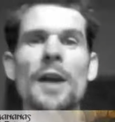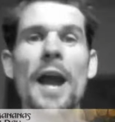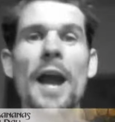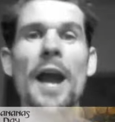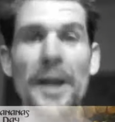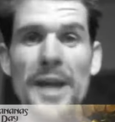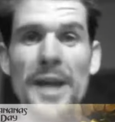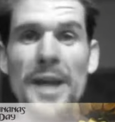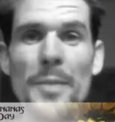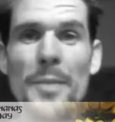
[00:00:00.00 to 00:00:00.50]

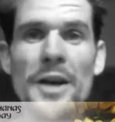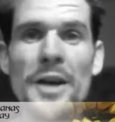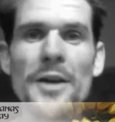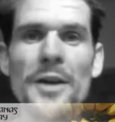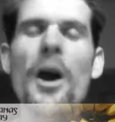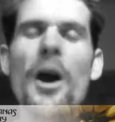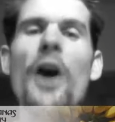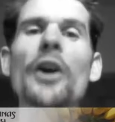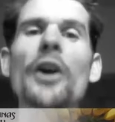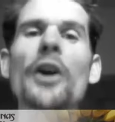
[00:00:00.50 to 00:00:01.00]
How to get
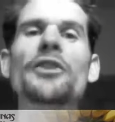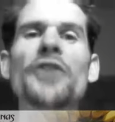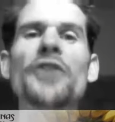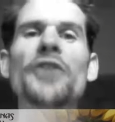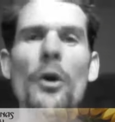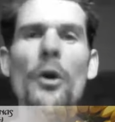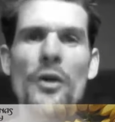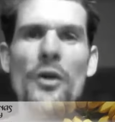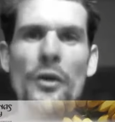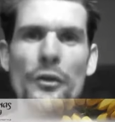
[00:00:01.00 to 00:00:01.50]
better? I'm going to
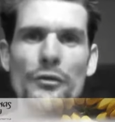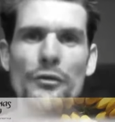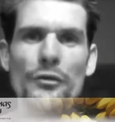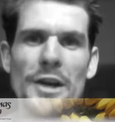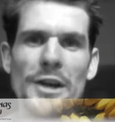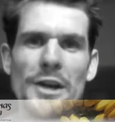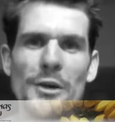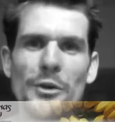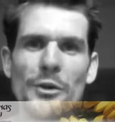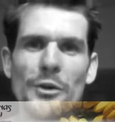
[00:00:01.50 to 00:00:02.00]
tell you the
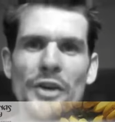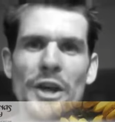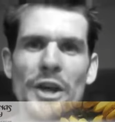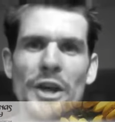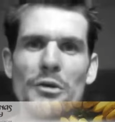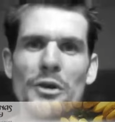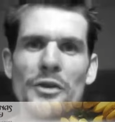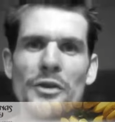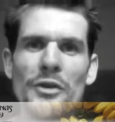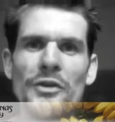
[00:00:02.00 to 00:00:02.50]
three little
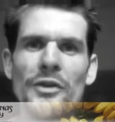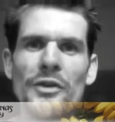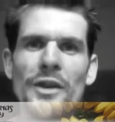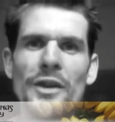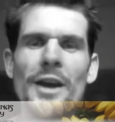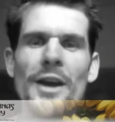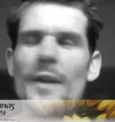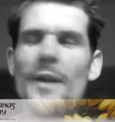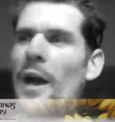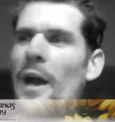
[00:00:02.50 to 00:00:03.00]
secrets
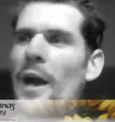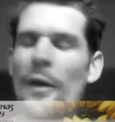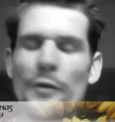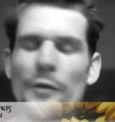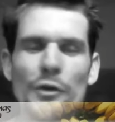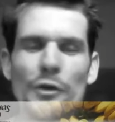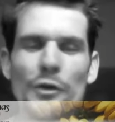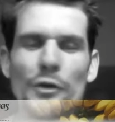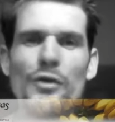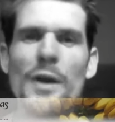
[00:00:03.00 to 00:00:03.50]
that have
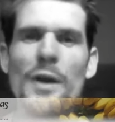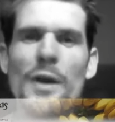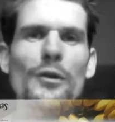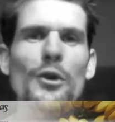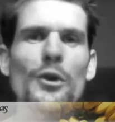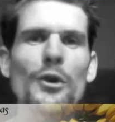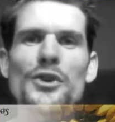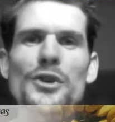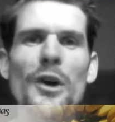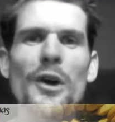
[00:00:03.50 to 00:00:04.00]
just
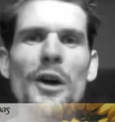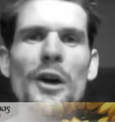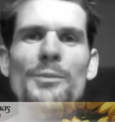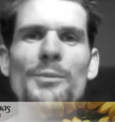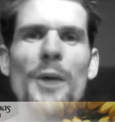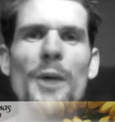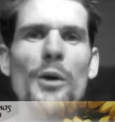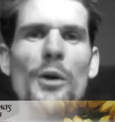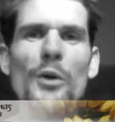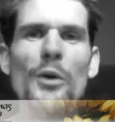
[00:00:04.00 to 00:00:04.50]
revolutionized my whole